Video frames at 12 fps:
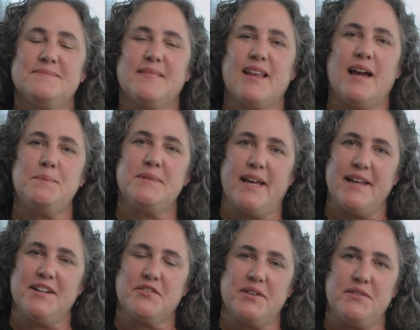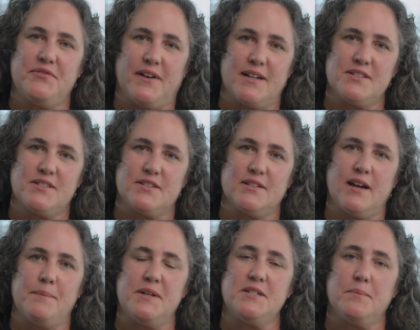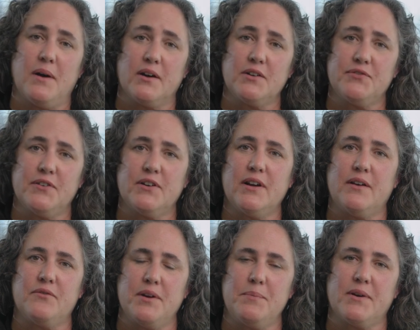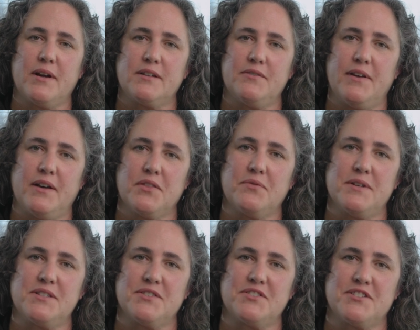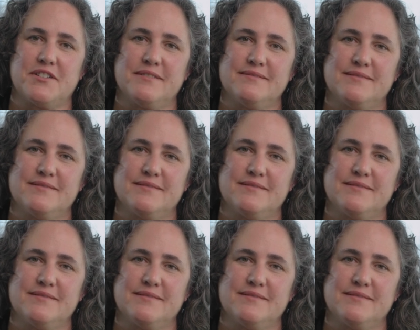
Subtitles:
I'm Diana Greene Foster. I'm a demographer and reproductive health researcher.